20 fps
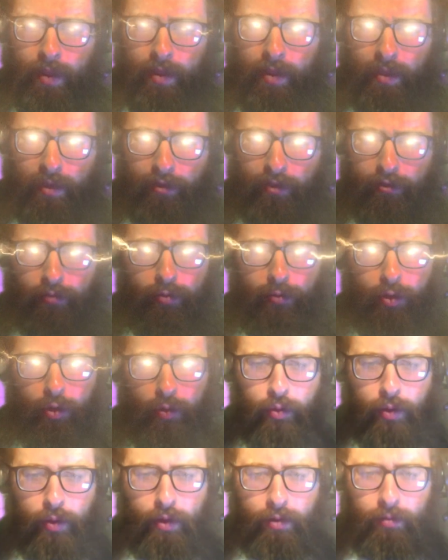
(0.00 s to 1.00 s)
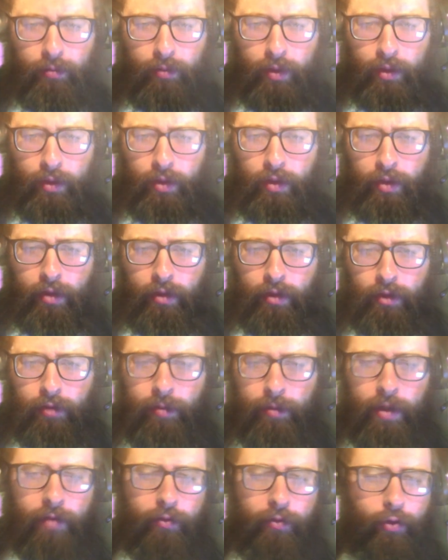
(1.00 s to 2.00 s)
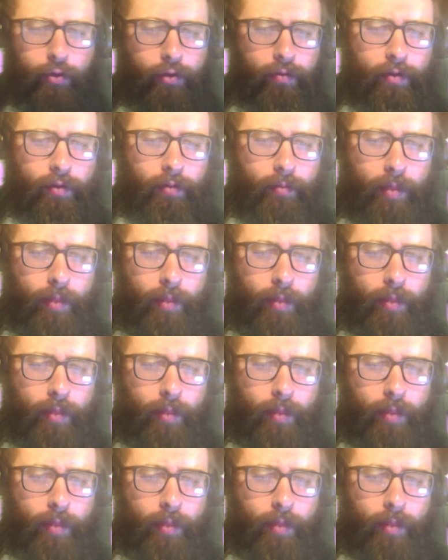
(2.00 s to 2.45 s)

Eastern Parkway. You may have heard of it.